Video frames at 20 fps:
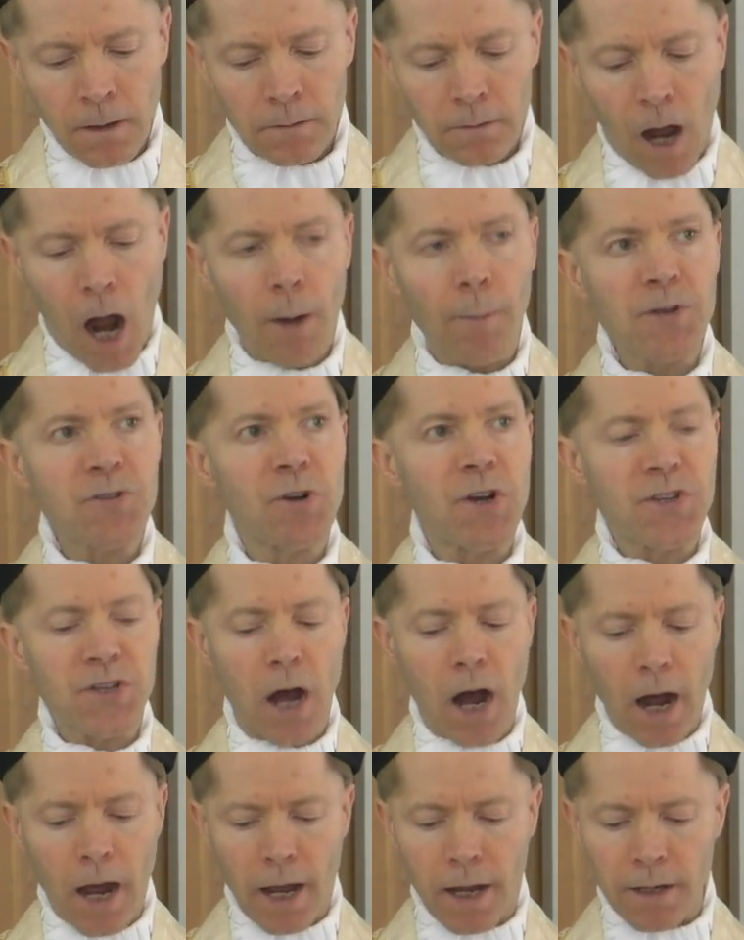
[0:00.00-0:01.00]
Thomas
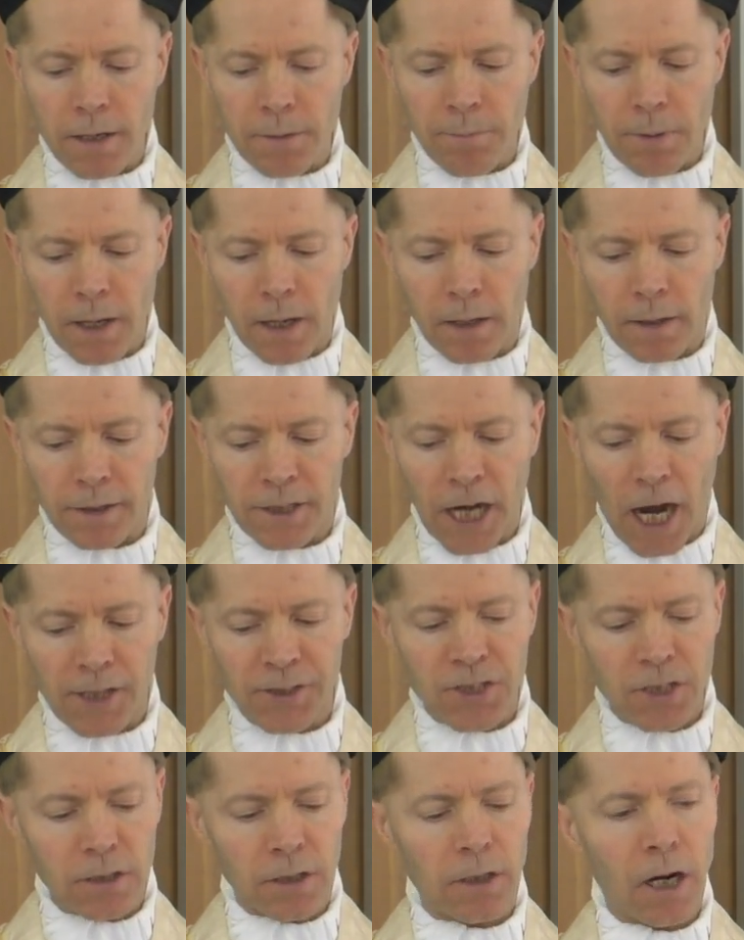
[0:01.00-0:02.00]
resigned being
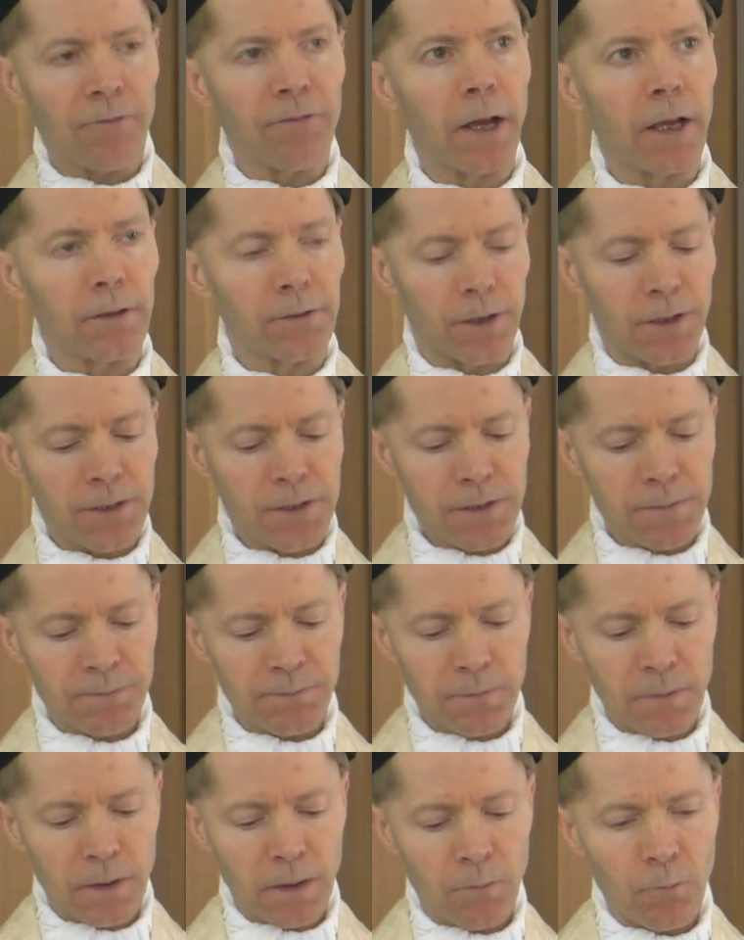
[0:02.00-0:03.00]
Chancellor of England
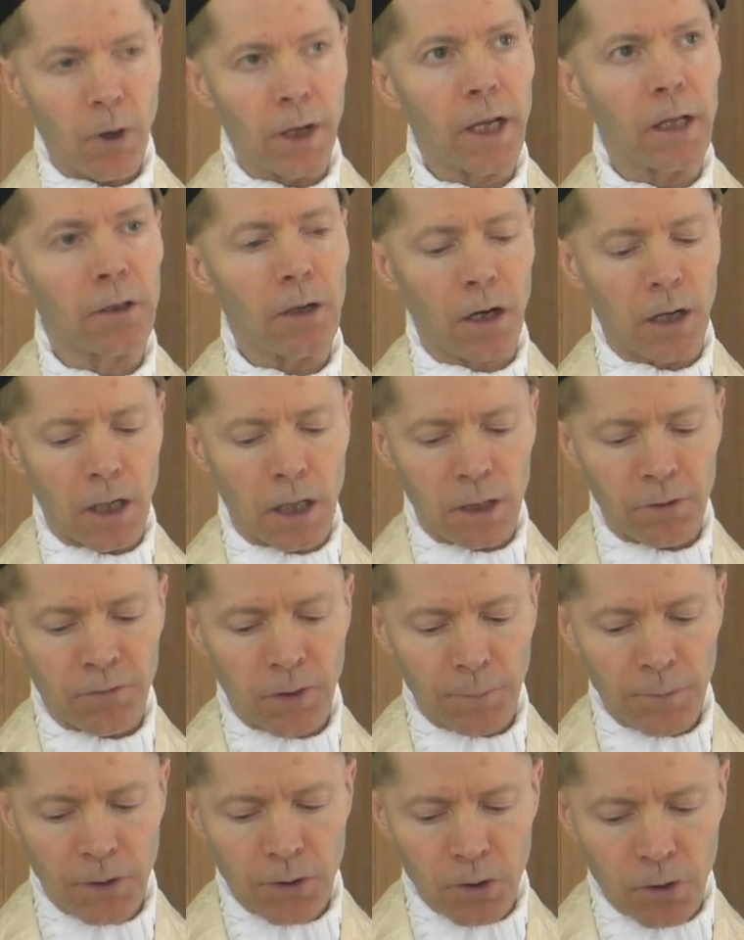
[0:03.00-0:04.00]
when he learned
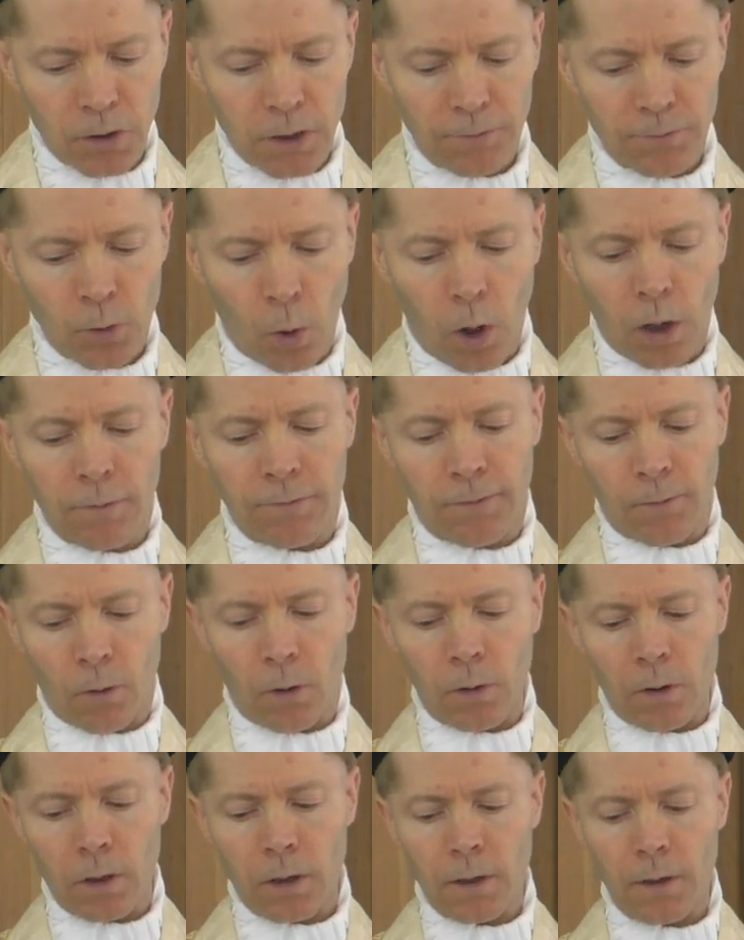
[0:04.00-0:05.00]
from the Duke of
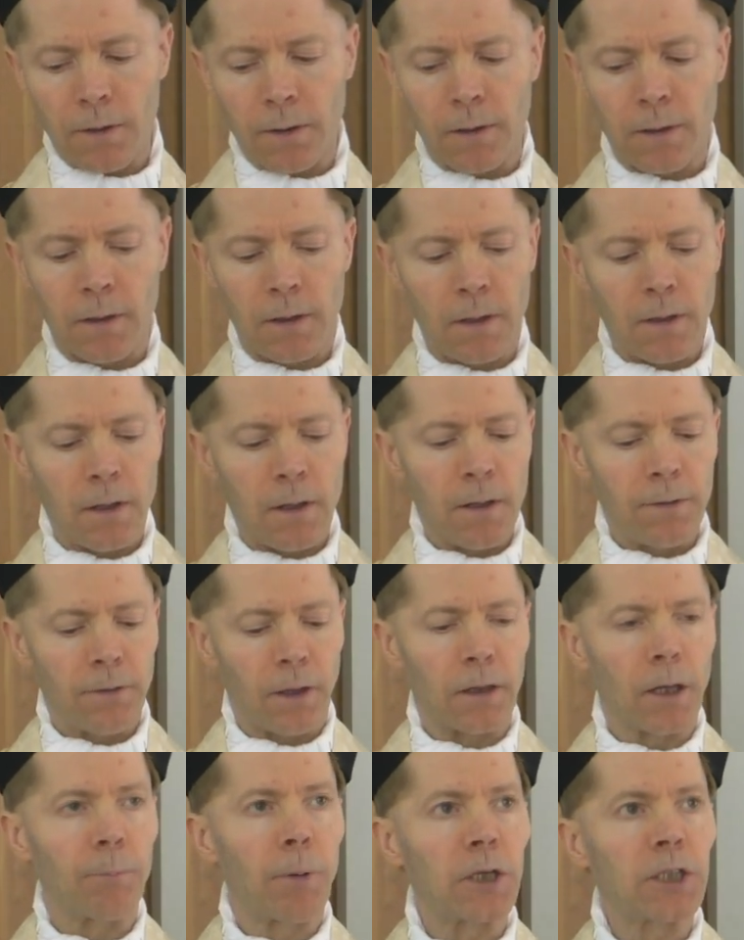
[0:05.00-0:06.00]
Norfolk
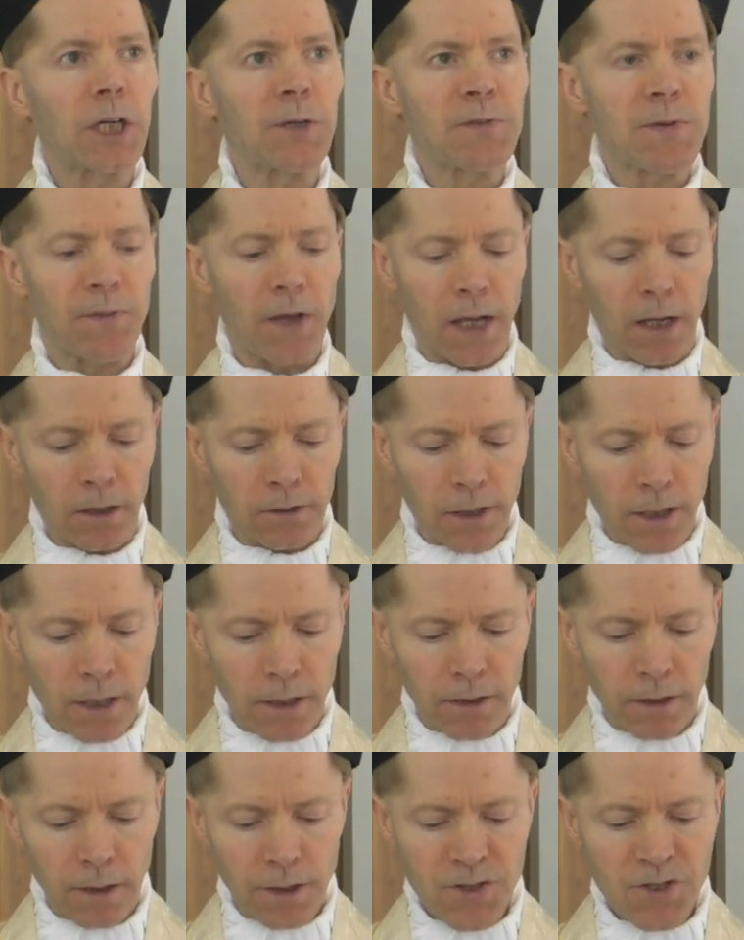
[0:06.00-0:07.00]
that the bishops of
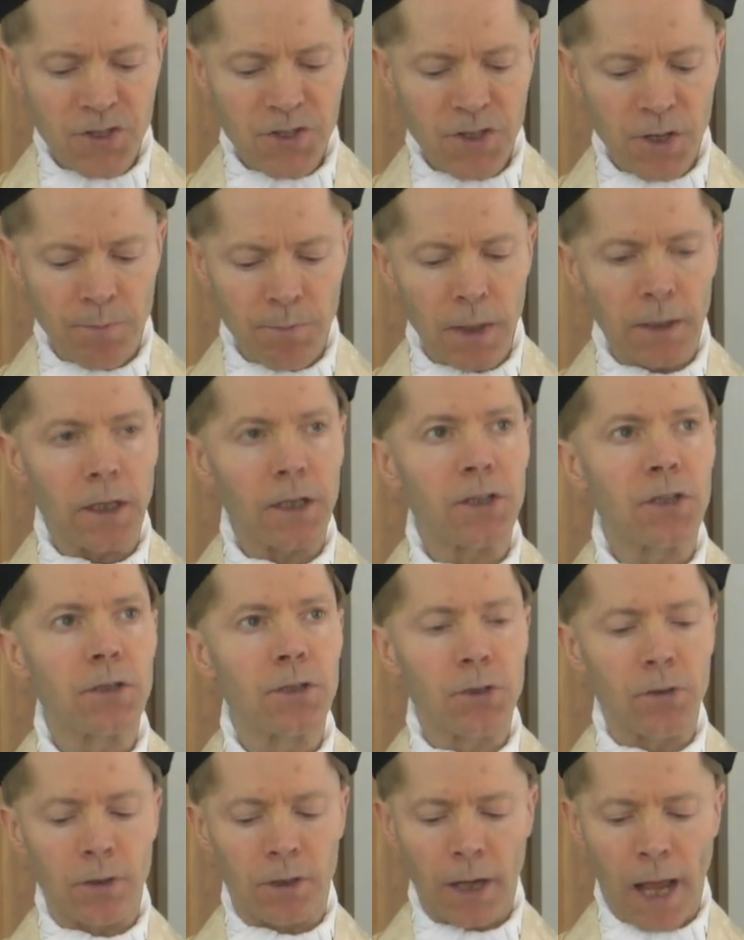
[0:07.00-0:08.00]
England
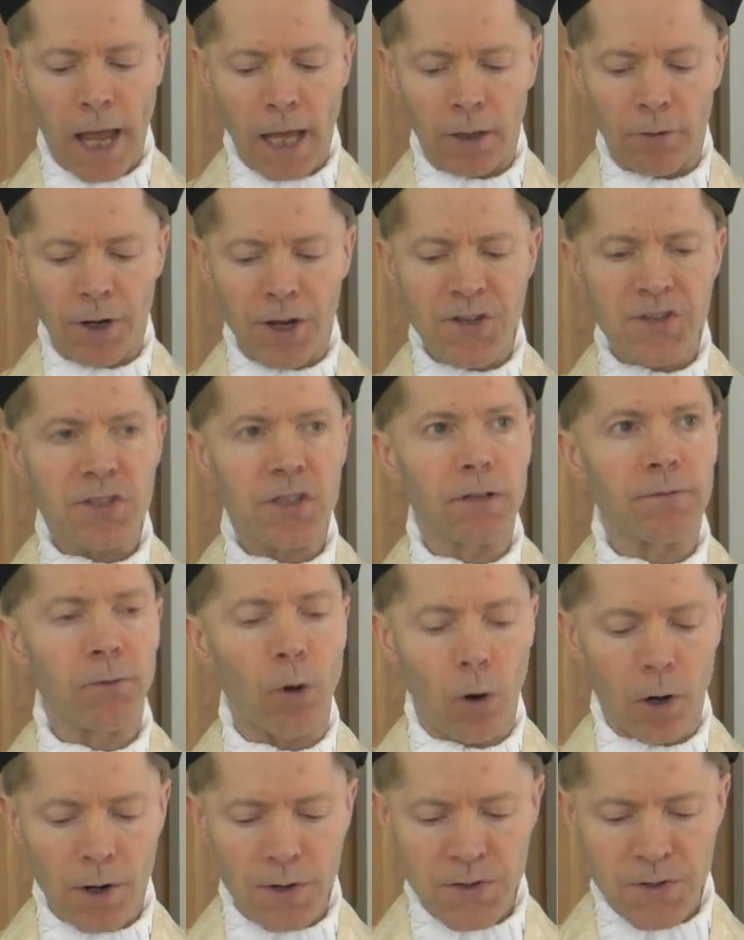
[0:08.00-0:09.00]
submitted to Henry's
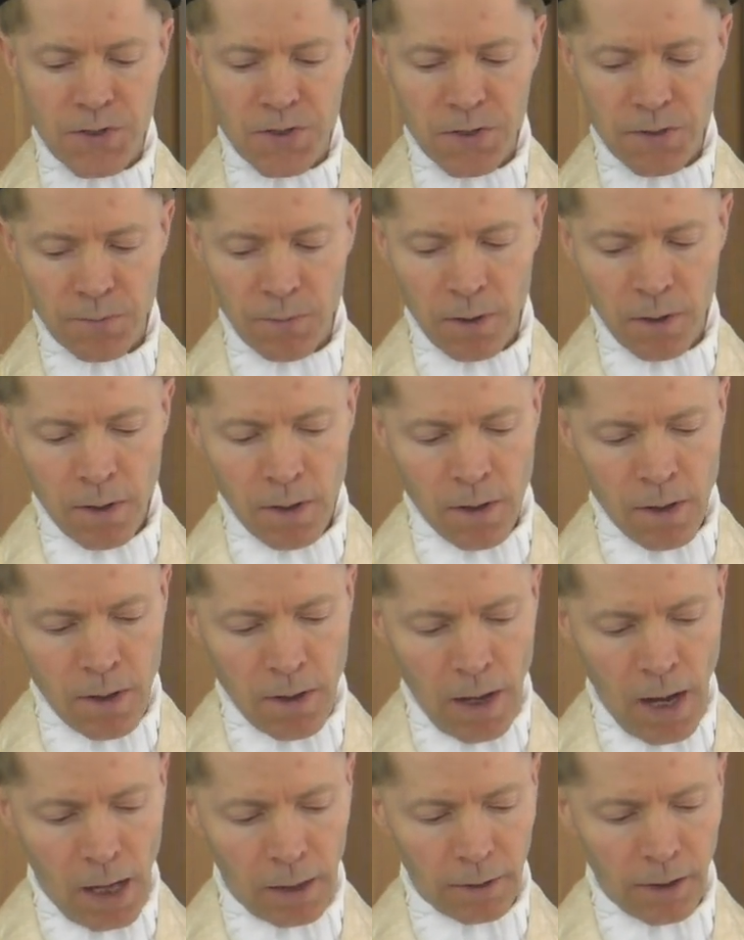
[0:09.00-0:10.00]
divorce
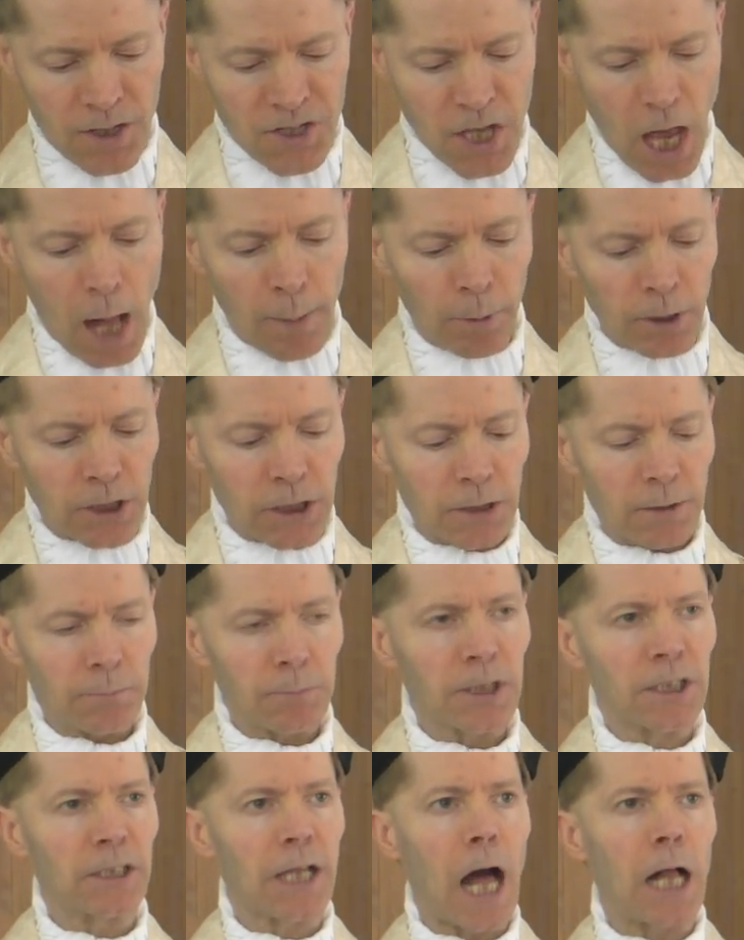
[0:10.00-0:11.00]
and the
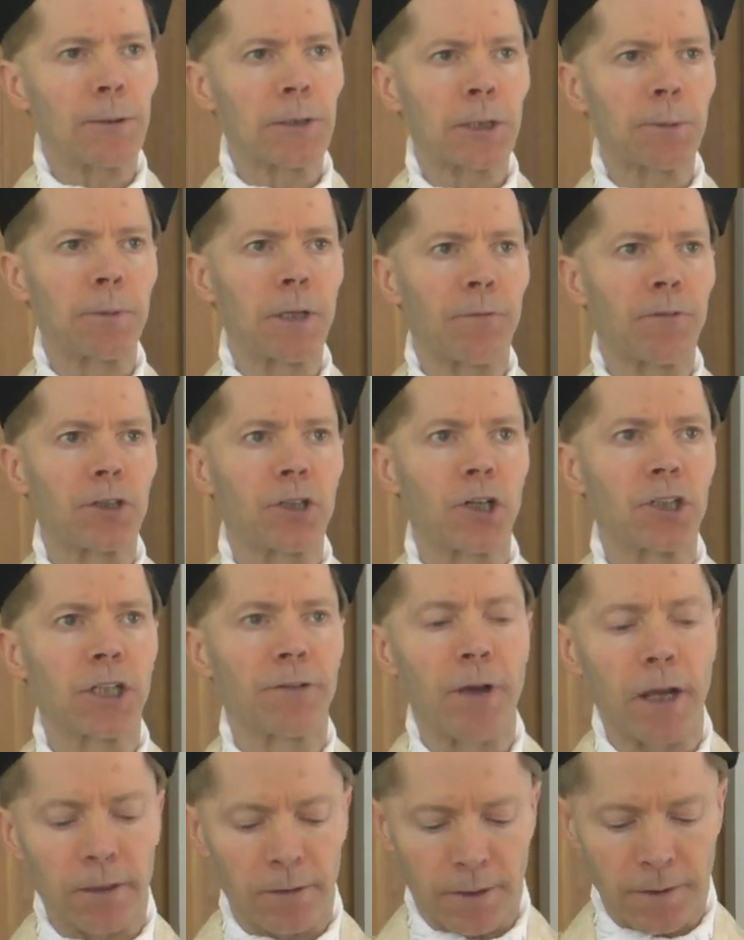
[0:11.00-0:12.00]
establishment of the Church
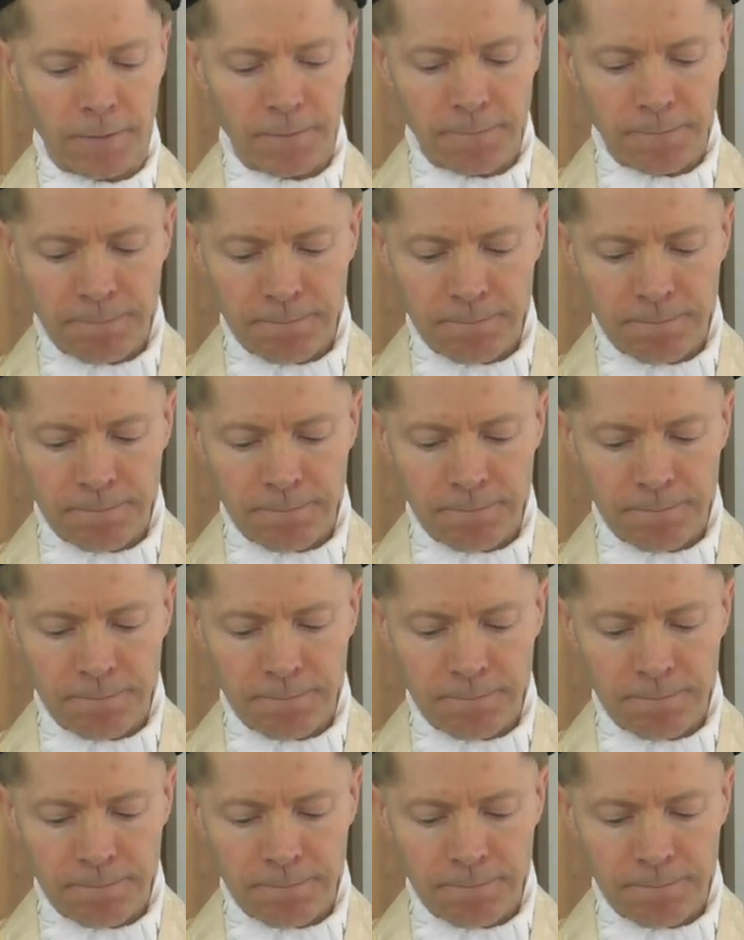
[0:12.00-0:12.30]
of England.